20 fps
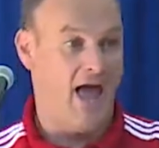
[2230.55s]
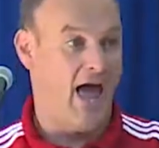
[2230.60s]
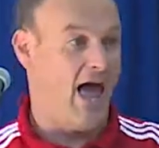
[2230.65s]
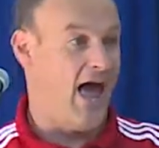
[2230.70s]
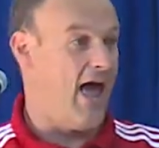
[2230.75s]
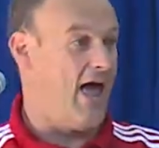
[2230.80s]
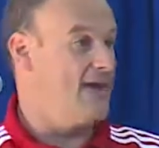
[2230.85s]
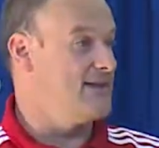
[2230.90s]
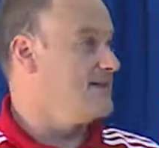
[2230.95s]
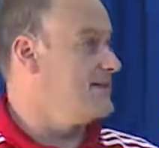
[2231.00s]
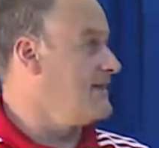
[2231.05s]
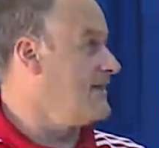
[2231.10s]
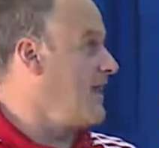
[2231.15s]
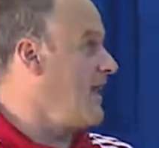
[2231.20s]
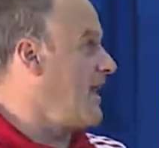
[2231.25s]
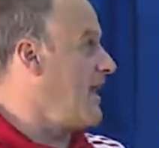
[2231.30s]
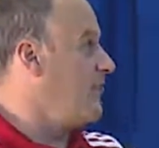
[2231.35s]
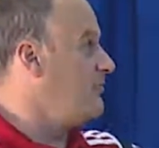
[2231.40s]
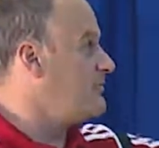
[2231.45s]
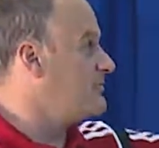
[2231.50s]

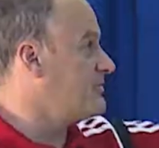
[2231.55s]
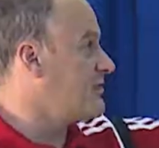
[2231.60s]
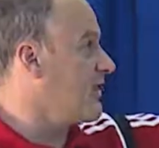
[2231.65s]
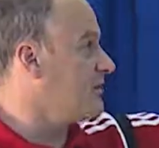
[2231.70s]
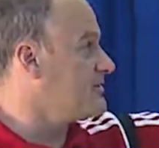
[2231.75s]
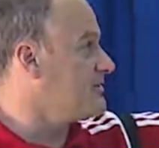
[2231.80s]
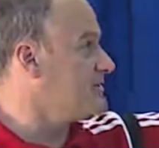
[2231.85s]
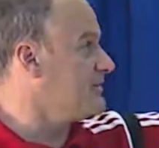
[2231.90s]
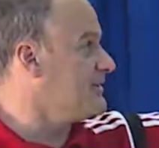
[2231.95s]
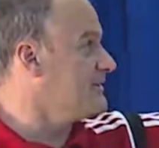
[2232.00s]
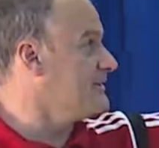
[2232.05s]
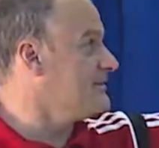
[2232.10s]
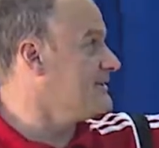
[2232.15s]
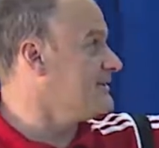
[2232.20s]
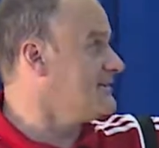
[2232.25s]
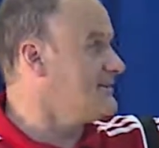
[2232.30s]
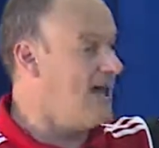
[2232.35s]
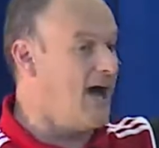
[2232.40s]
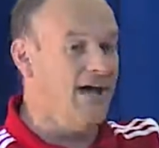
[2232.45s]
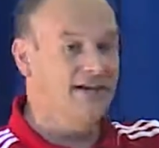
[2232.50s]
And we started in
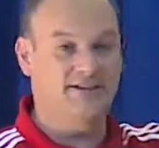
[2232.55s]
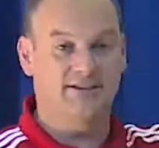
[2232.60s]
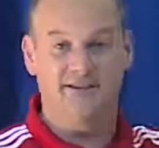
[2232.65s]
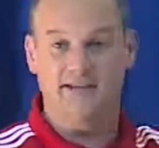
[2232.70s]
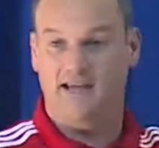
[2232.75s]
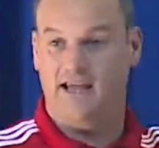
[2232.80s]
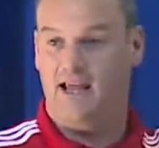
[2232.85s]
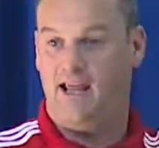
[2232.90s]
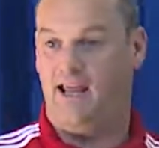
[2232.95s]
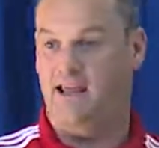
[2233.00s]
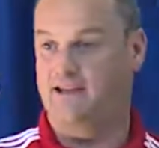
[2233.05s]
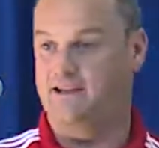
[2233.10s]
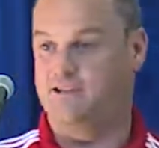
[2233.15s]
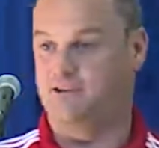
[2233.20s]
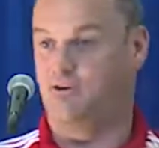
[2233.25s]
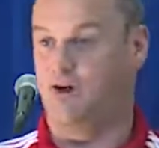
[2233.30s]
'98.